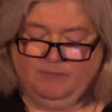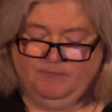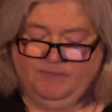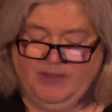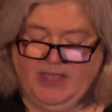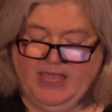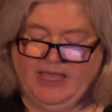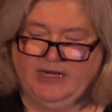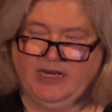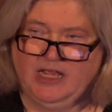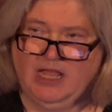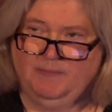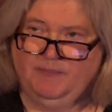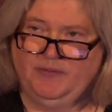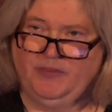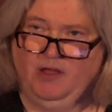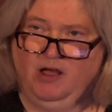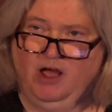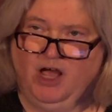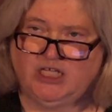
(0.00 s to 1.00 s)
ending up
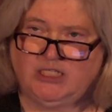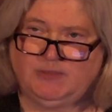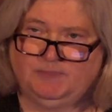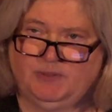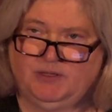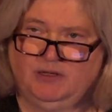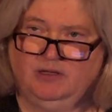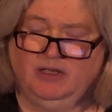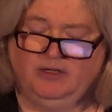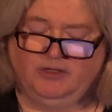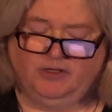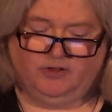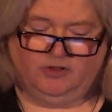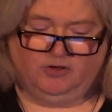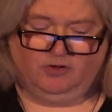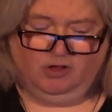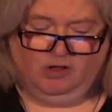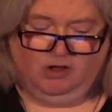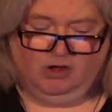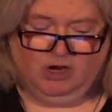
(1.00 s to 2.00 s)
in the hospital, another
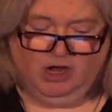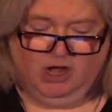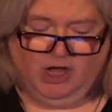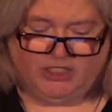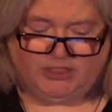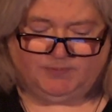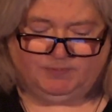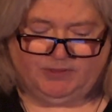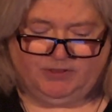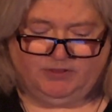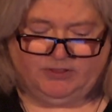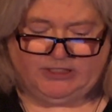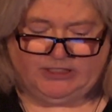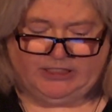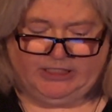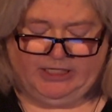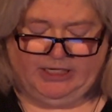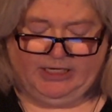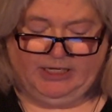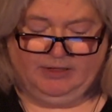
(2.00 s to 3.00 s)
long hospital
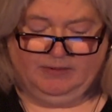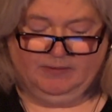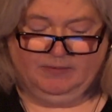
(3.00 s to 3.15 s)
stay.